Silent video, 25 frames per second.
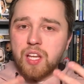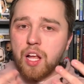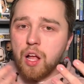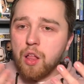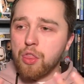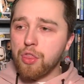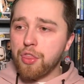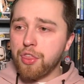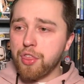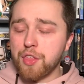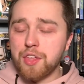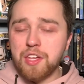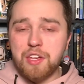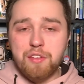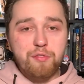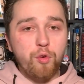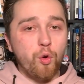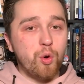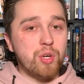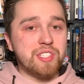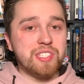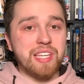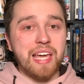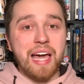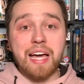The
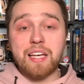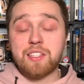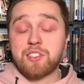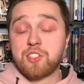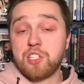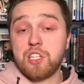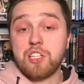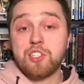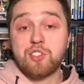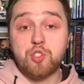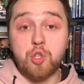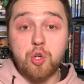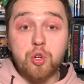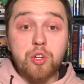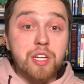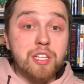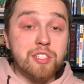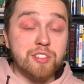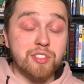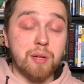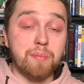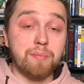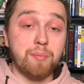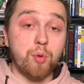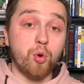voice cast is good at
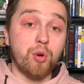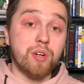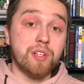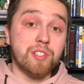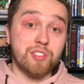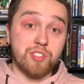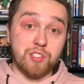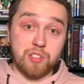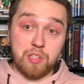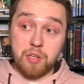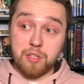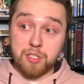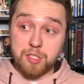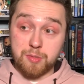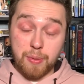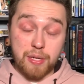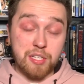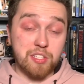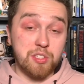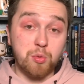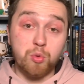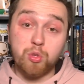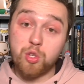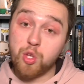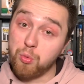some points,
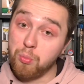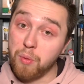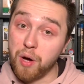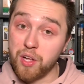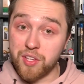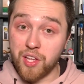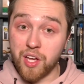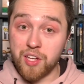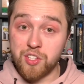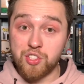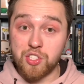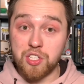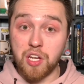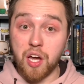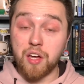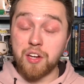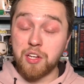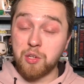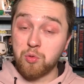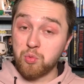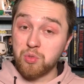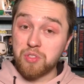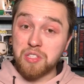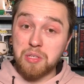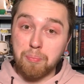especially with Kumail Nanjiani
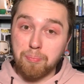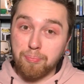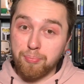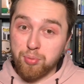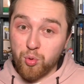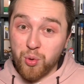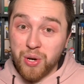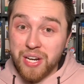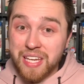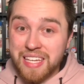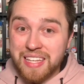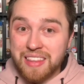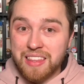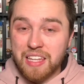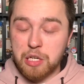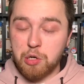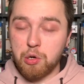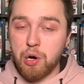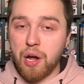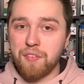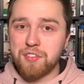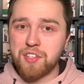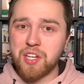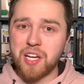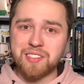really bringing the
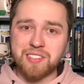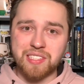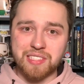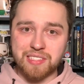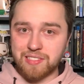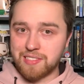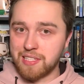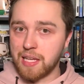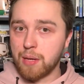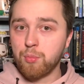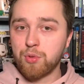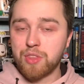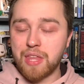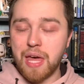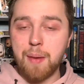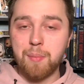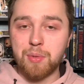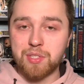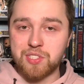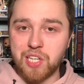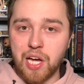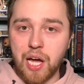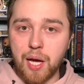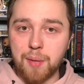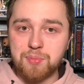gravitas, and same with Emma
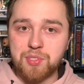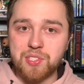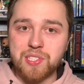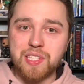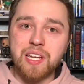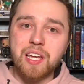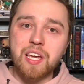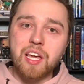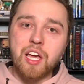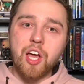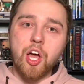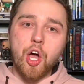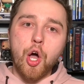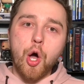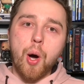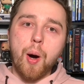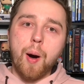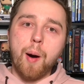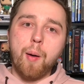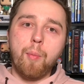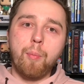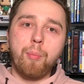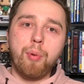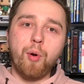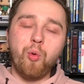Thompson.
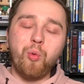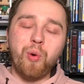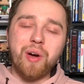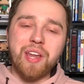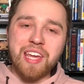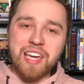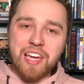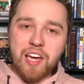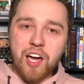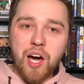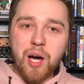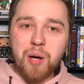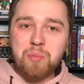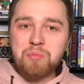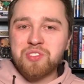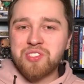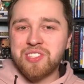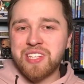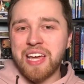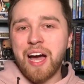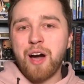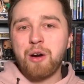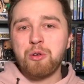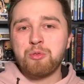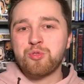But when it comes
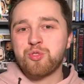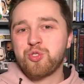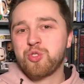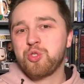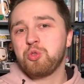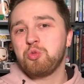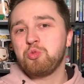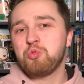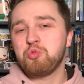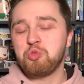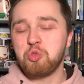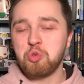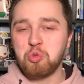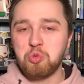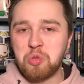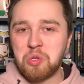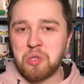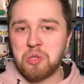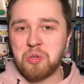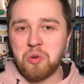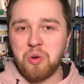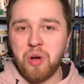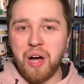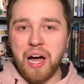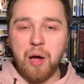down to
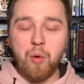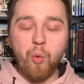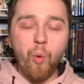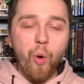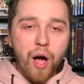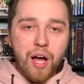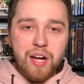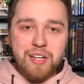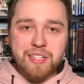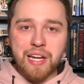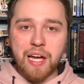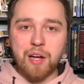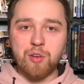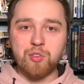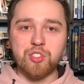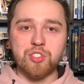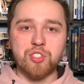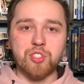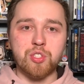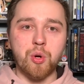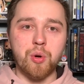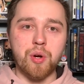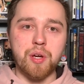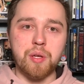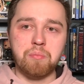Dolittle, I walked out just
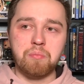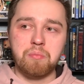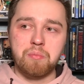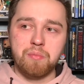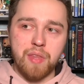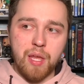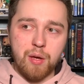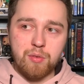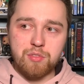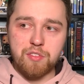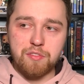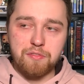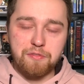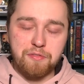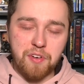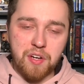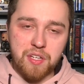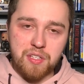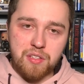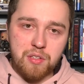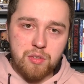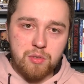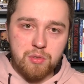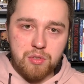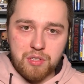going, that was a
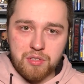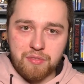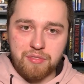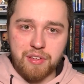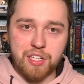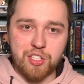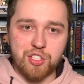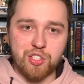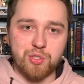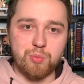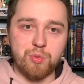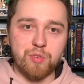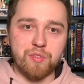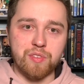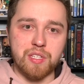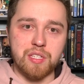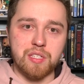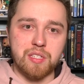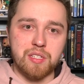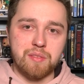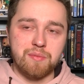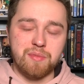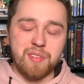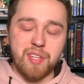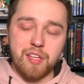fun little adventure movie.
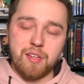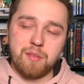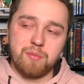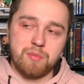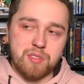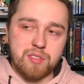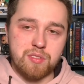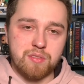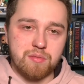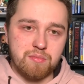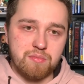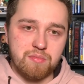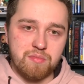That was